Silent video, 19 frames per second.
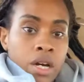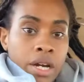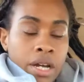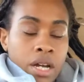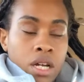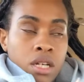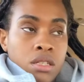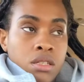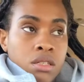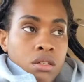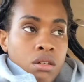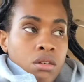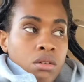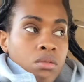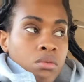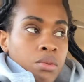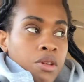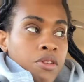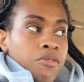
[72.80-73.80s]
right, guys, so
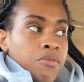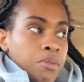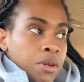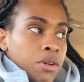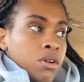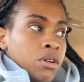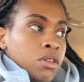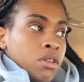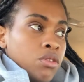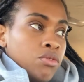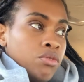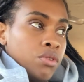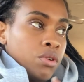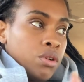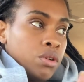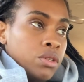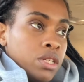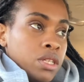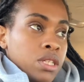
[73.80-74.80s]
we've been on the
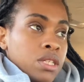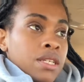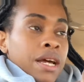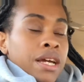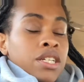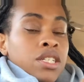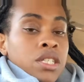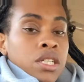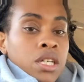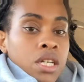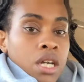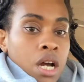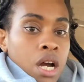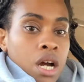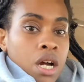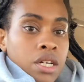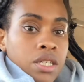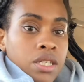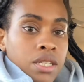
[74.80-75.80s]
road. This is actually
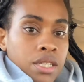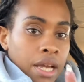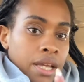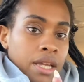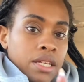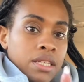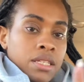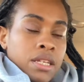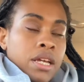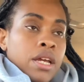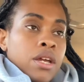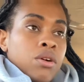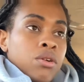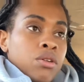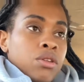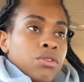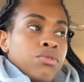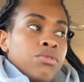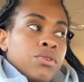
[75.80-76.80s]
our second day
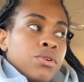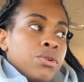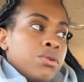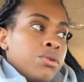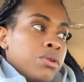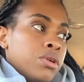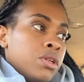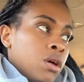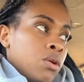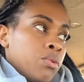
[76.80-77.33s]
on the road.